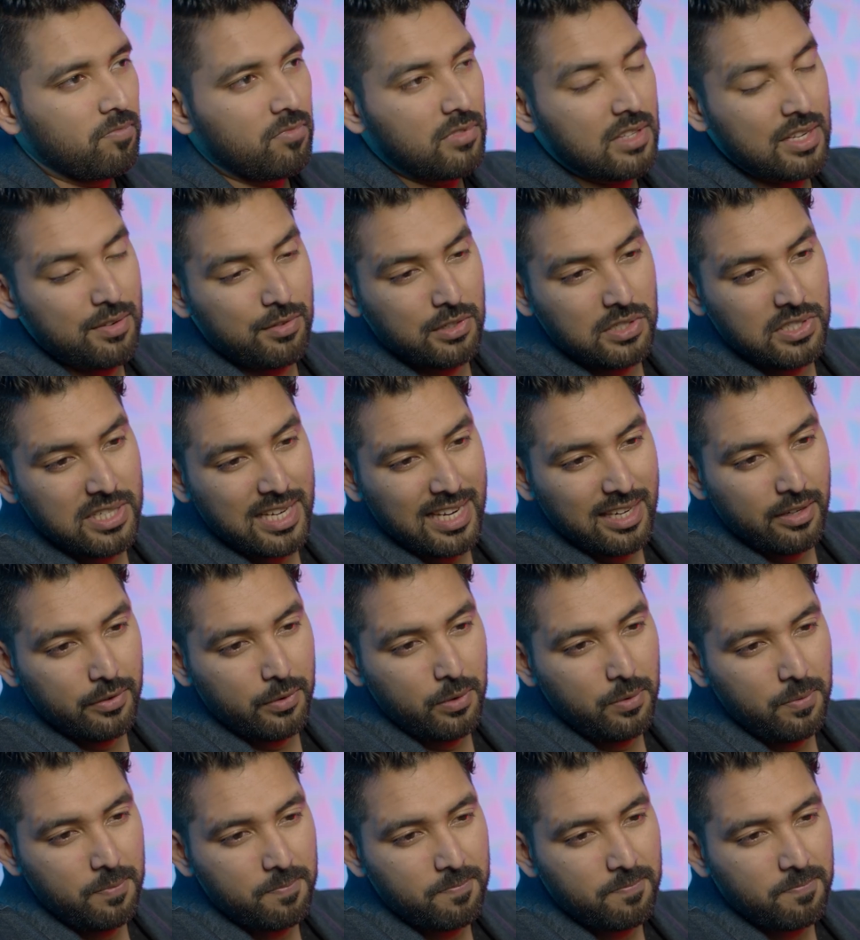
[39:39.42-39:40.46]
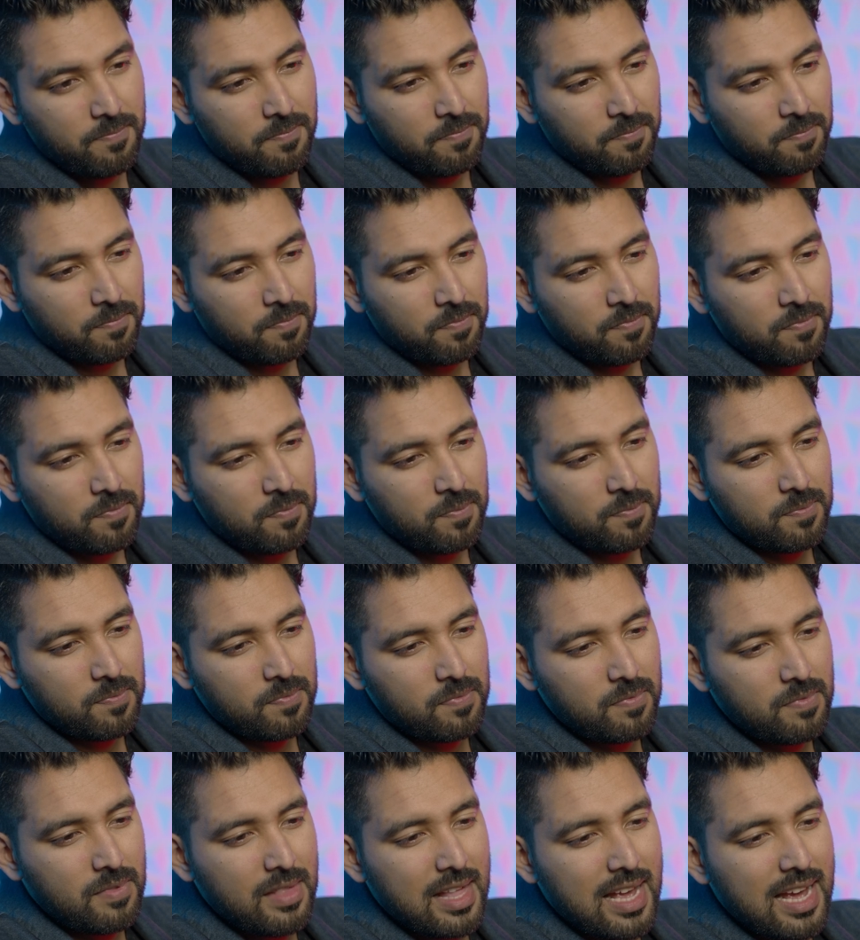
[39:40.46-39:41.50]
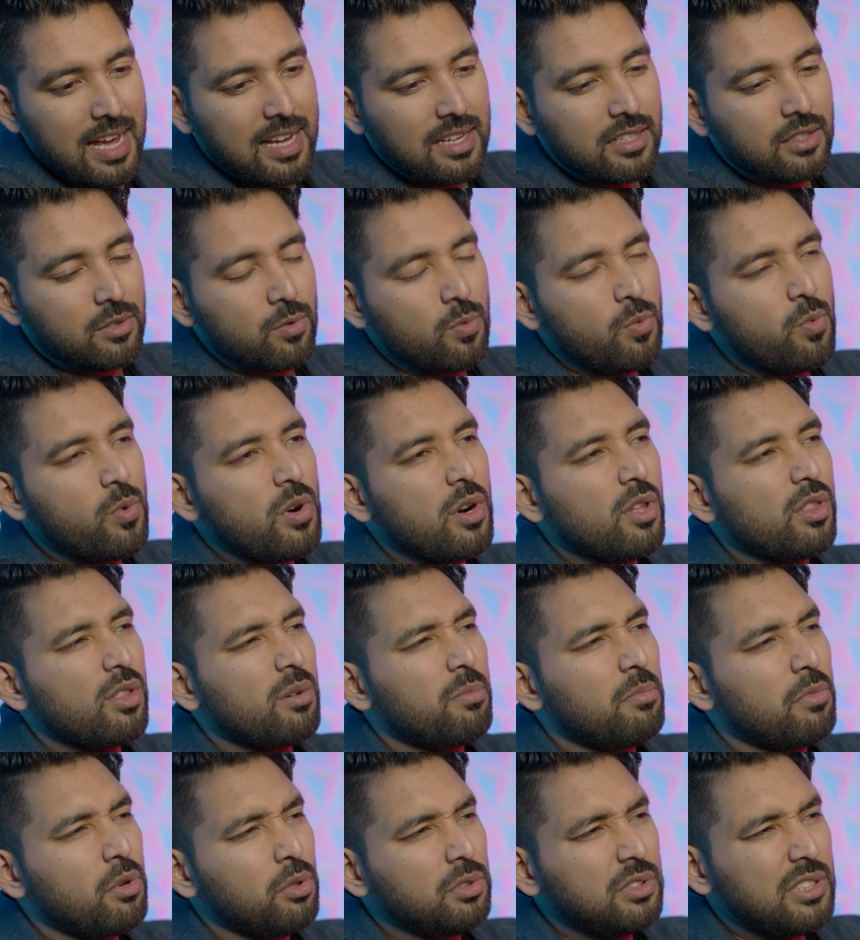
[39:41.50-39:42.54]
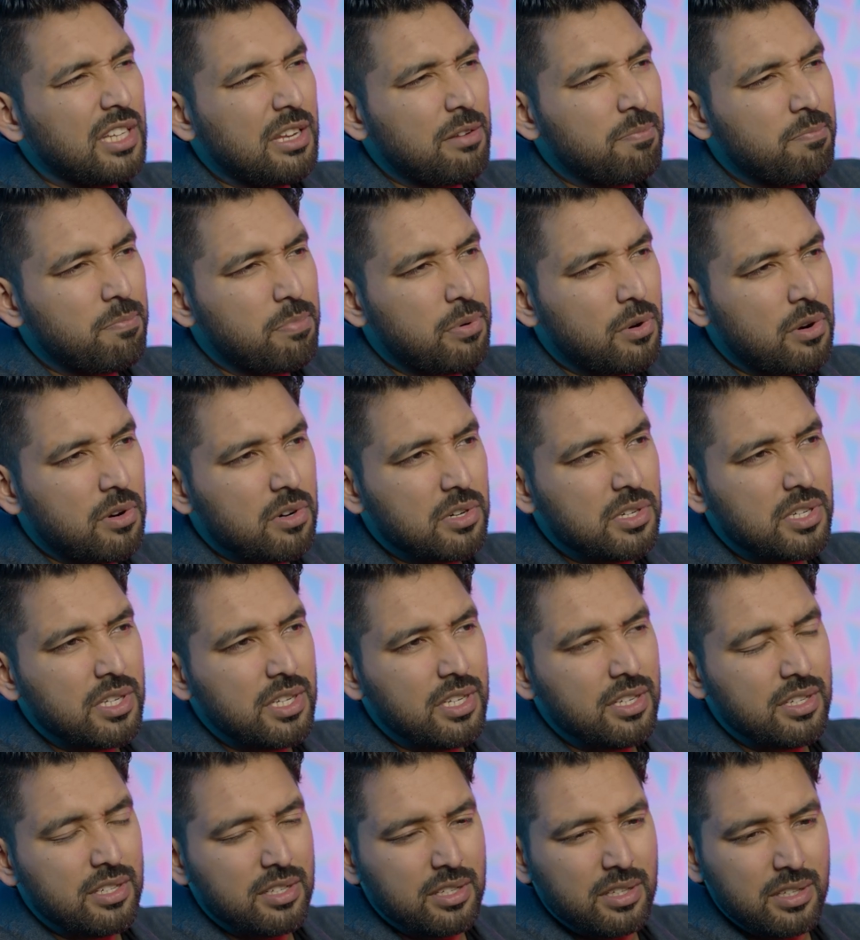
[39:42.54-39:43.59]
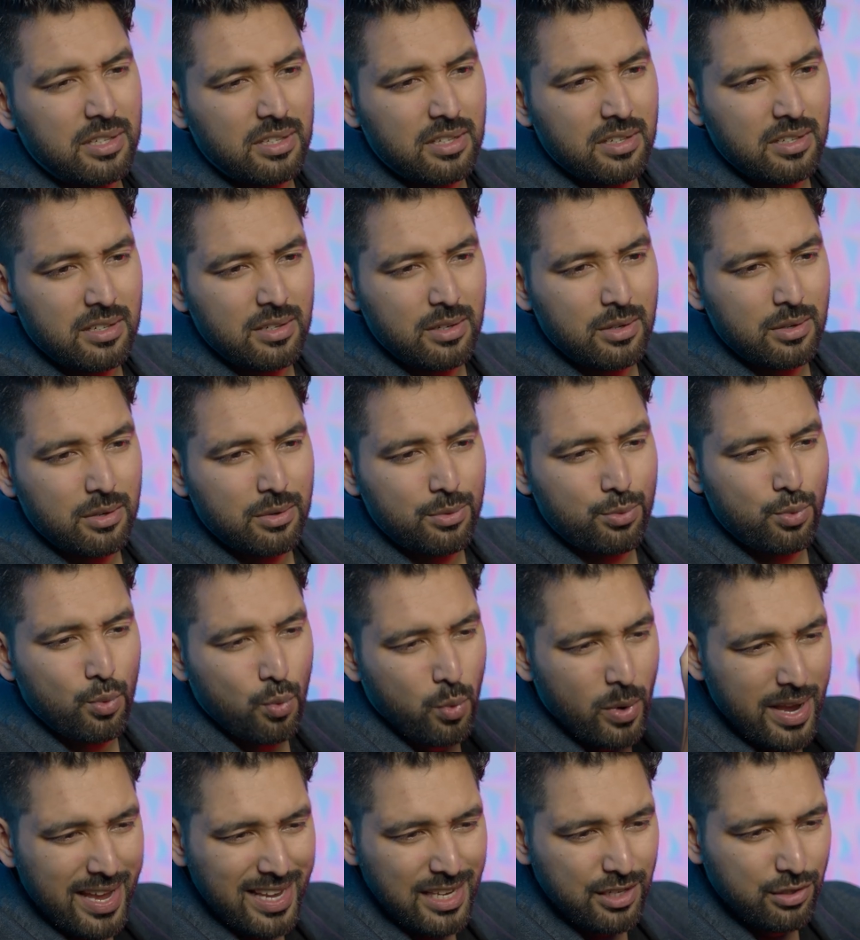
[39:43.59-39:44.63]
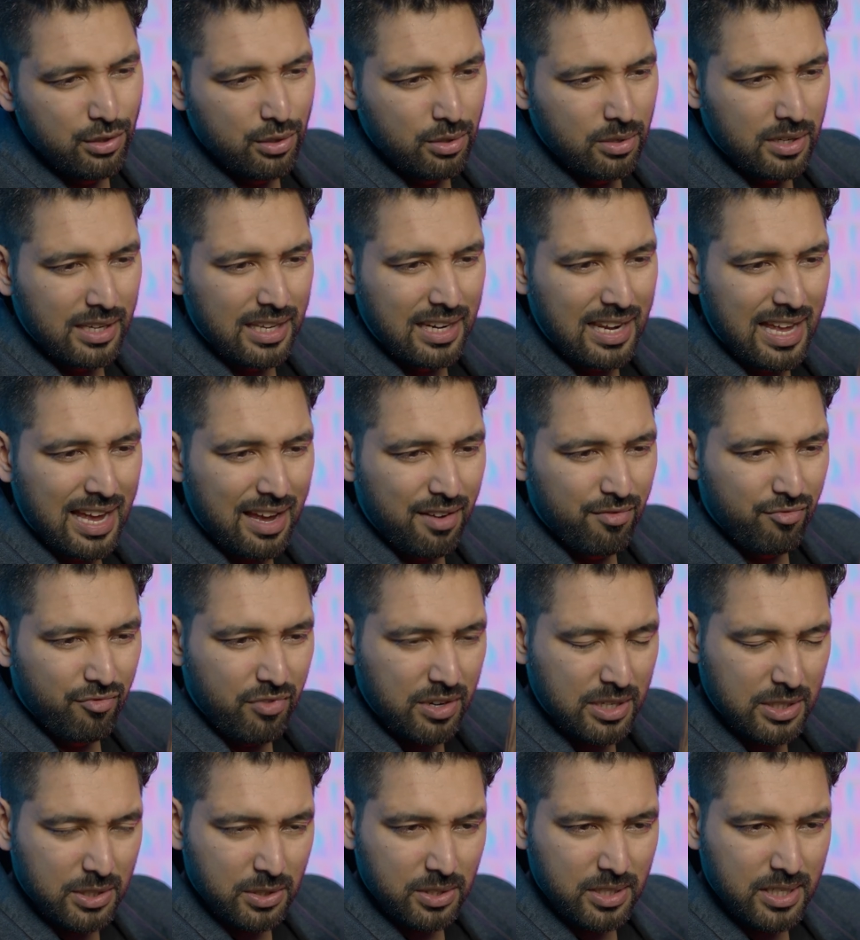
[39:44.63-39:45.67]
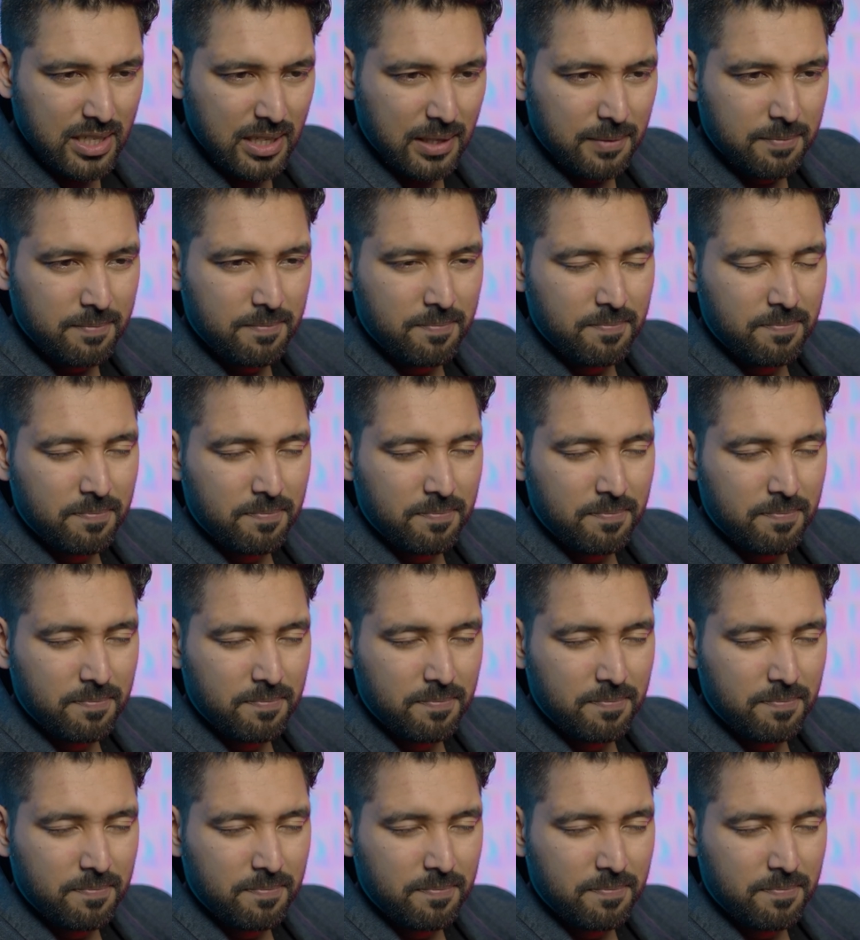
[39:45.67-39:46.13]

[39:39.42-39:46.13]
they will tell you that one of the most important ways you can have victory